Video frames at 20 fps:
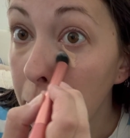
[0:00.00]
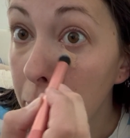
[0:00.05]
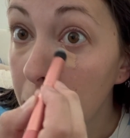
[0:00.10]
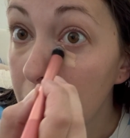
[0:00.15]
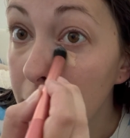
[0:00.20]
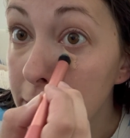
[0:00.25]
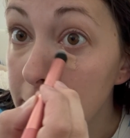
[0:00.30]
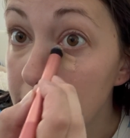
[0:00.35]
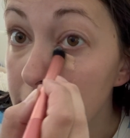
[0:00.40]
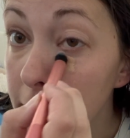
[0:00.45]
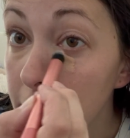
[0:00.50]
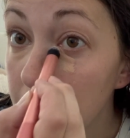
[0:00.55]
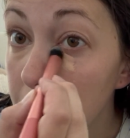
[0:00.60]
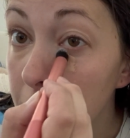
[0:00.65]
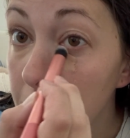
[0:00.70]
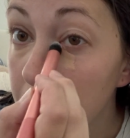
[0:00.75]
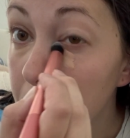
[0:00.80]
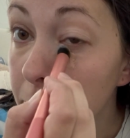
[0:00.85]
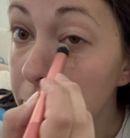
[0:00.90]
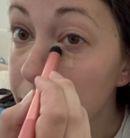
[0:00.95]

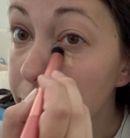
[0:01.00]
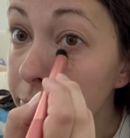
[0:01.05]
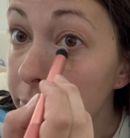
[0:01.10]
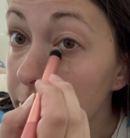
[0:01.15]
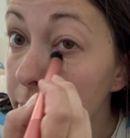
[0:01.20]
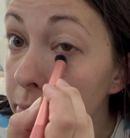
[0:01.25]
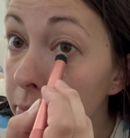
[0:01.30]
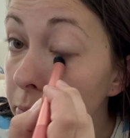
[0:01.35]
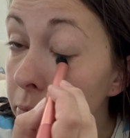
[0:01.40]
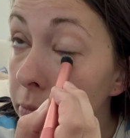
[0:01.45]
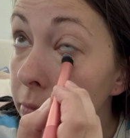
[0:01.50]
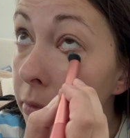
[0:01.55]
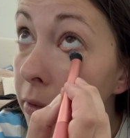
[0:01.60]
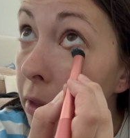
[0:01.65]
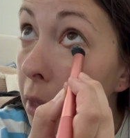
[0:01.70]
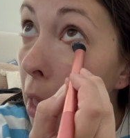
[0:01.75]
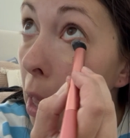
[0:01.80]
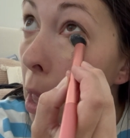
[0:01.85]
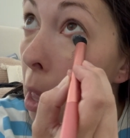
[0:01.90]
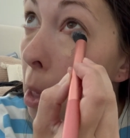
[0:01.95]
concealer.
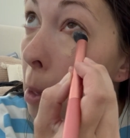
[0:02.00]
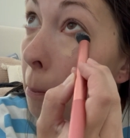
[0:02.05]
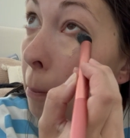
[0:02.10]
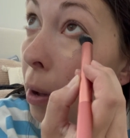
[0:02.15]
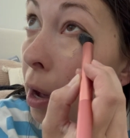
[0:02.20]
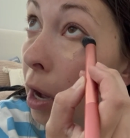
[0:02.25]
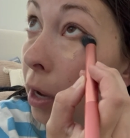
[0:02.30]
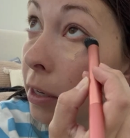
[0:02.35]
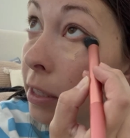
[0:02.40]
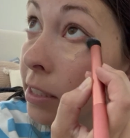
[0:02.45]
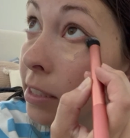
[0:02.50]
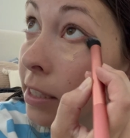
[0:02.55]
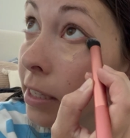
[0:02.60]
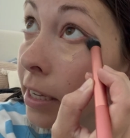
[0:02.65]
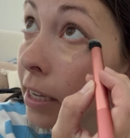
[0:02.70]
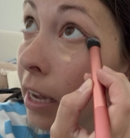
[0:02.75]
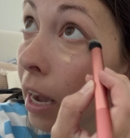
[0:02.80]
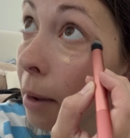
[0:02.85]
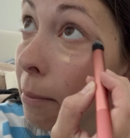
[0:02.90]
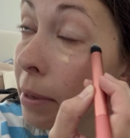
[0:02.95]
But
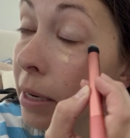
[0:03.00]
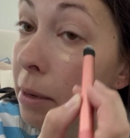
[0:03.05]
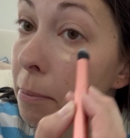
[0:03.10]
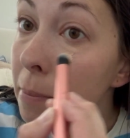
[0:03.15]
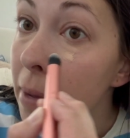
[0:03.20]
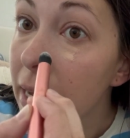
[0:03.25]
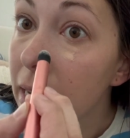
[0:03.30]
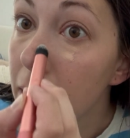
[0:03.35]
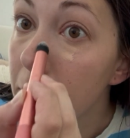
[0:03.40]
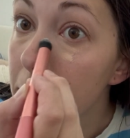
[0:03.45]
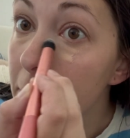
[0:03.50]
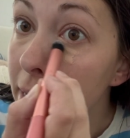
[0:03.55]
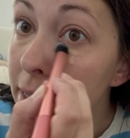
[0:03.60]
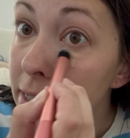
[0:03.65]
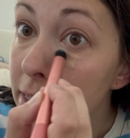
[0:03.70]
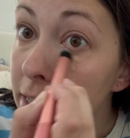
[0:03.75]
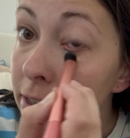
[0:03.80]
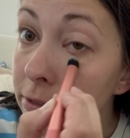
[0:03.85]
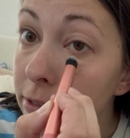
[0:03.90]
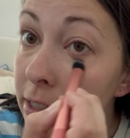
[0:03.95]
honestly, I mean, makeup makes
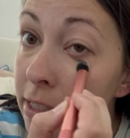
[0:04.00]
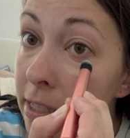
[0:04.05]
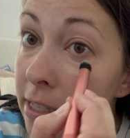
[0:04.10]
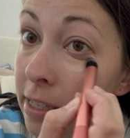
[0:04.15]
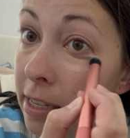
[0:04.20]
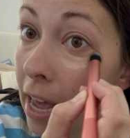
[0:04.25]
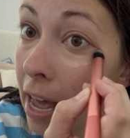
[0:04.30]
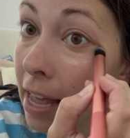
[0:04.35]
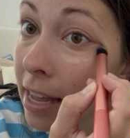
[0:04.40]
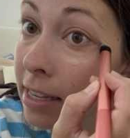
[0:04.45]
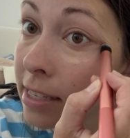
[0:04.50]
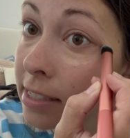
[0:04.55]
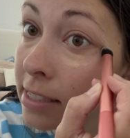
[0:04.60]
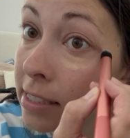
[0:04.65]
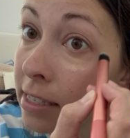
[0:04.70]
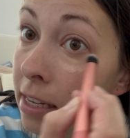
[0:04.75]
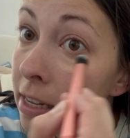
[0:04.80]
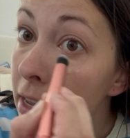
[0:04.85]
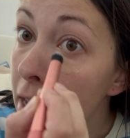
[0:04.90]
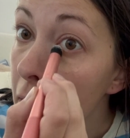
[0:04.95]
a difference,
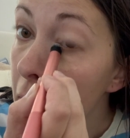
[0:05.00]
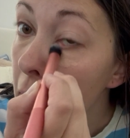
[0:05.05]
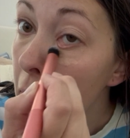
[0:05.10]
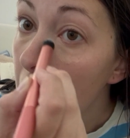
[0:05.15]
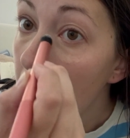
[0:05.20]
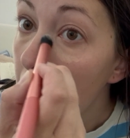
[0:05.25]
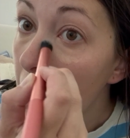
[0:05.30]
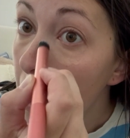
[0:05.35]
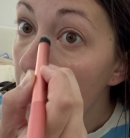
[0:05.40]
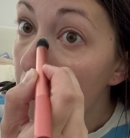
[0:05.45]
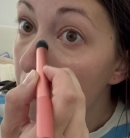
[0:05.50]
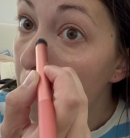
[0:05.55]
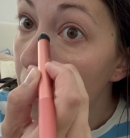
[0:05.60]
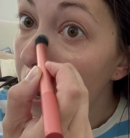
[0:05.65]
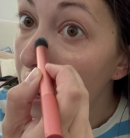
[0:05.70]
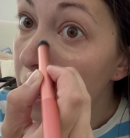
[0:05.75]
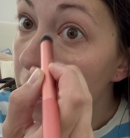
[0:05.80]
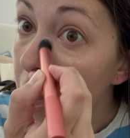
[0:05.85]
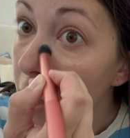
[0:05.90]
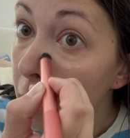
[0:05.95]
yes.
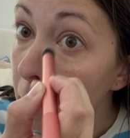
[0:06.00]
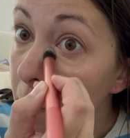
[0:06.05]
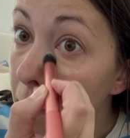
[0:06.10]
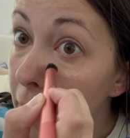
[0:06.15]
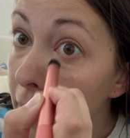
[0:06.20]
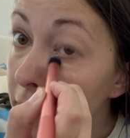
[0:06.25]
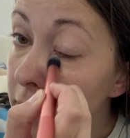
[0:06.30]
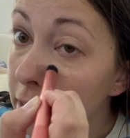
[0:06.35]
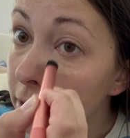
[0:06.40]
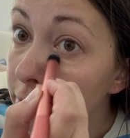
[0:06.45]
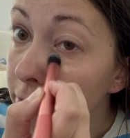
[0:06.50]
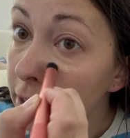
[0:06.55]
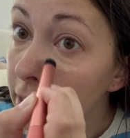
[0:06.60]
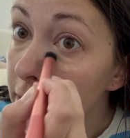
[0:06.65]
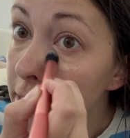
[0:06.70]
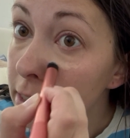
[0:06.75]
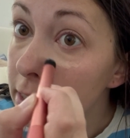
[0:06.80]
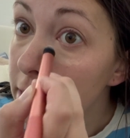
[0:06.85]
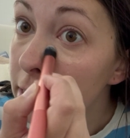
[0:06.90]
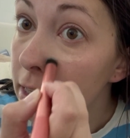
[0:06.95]
But another big
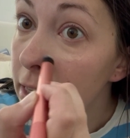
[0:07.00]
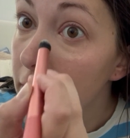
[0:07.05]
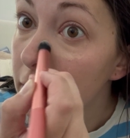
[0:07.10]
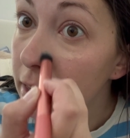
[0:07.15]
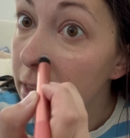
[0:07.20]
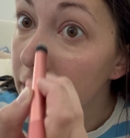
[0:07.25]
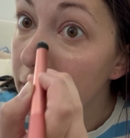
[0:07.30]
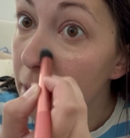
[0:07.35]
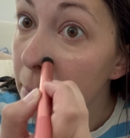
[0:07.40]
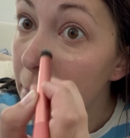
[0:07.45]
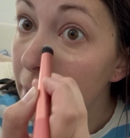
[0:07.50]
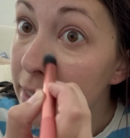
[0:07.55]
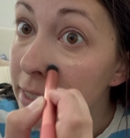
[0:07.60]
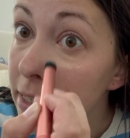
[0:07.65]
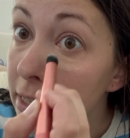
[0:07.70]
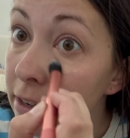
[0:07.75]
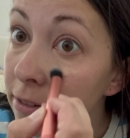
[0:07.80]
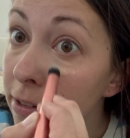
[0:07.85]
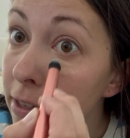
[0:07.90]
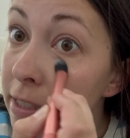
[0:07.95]
thing that makes
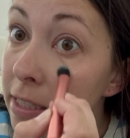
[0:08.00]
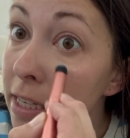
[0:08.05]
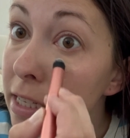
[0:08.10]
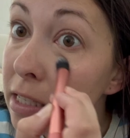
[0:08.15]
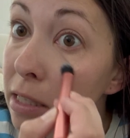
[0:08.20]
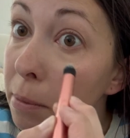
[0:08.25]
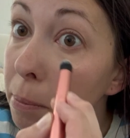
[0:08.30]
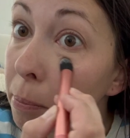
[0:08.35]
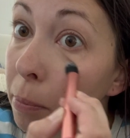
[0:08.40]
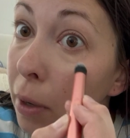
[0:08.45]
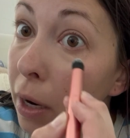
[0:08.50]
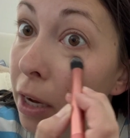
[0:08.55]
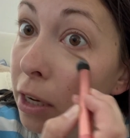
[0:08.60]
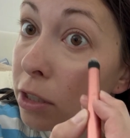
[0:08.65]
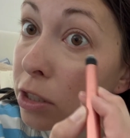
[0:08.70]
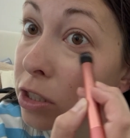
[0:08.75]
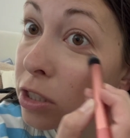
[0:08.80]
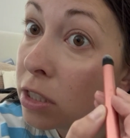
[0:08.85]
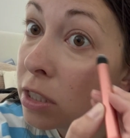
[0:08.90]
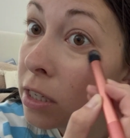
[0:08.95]
the difference is the
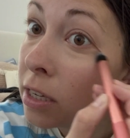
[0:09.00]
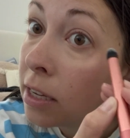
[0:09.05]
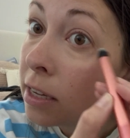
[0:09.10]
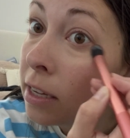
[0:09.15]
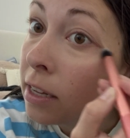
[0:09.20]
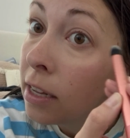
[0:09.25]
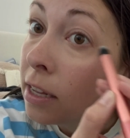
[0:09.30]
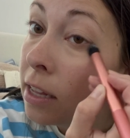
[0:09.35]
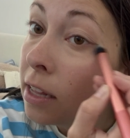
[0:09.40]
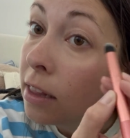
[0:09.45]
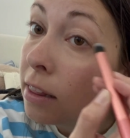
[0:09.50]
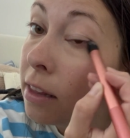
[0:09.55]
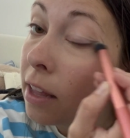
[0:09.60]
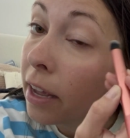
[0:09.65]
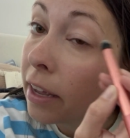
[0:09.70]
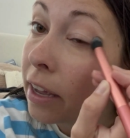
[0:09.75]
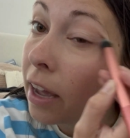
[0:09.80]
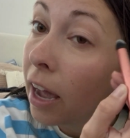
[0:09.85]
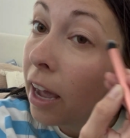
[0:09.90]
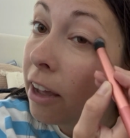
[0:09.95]
brush.
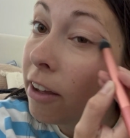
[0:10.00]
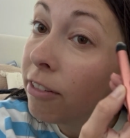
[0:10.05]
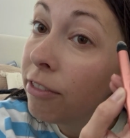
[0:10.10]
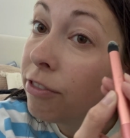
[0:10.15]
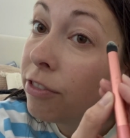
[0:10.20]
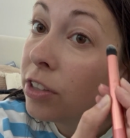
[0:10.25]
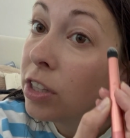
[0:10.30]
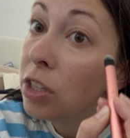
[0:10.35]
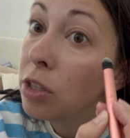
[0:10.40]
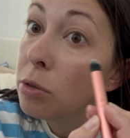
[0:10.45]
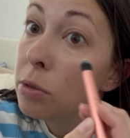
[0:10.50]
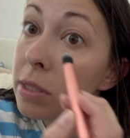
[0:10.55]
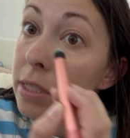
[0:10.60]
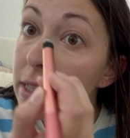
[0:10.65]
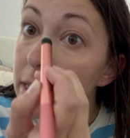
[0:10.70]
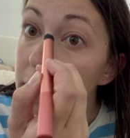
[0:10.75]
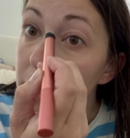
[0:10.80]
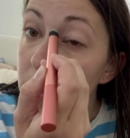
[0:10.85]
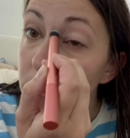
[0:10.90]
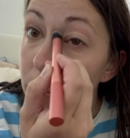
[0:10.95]
Like I've
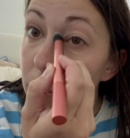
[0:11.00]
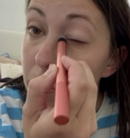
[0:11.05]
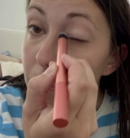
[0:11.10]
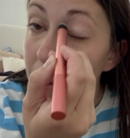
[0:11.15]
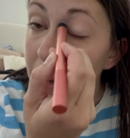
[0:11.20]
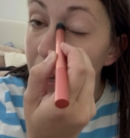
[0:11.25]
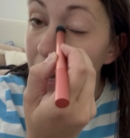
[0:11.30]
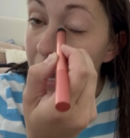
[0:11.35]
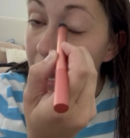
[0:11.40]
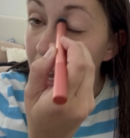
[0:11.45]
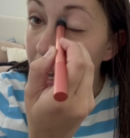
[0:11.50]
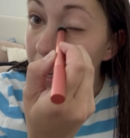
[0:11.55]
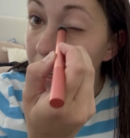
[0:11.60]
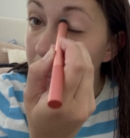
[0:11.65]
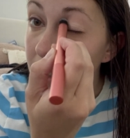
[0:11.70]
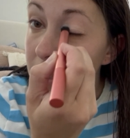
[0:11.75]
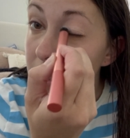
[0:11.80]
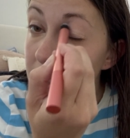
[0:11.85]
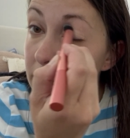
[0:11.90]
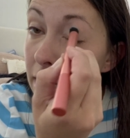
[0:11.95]
used this with my
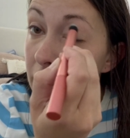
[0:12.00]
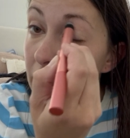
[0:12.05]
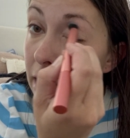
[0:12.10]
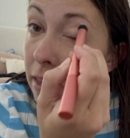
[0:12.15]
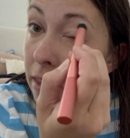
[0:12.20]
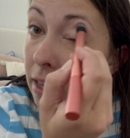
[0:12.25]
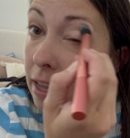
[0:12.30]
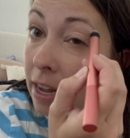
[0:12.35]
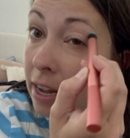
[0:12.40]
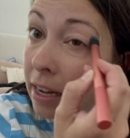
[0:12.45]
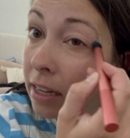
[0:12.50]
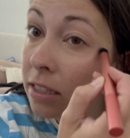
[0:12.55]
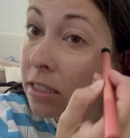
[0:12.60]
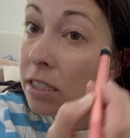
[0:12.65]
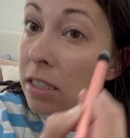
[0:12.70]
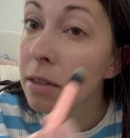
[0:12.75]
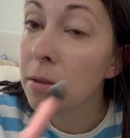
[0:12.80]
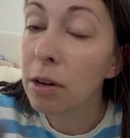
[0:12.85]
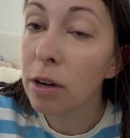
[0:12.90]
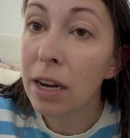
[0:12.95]
hands and
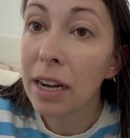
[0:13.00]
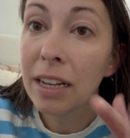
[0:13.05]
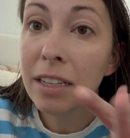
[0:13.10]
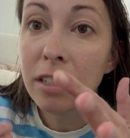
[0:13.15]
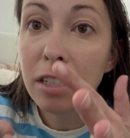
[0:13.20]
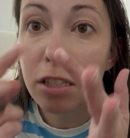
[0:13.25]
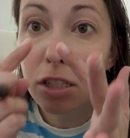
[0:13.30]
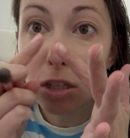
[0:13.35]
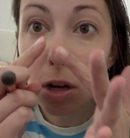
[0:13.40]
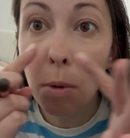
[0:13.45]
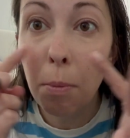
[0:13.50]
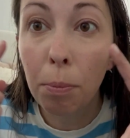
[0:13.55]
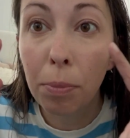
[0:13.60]
your hands just don't